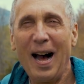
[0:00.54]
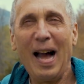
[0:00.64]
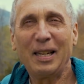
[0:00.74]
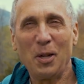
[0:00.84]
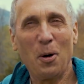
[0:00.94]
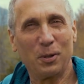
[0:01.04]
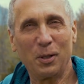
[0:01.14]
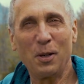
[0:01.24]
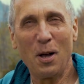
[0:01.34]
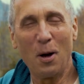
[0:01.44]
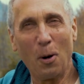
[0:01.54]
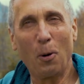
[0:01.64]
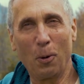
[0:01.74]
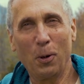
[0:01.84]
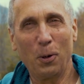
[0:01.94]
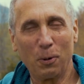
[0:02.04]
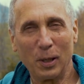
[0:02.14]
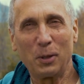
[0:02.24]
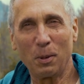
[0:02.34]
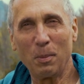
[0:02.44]
I don't know who
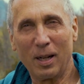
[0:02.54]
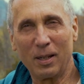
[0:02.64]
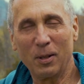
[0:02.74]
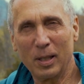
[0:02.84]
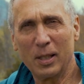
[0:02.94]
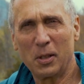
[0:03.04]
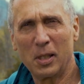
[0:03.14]
Rich Romano is.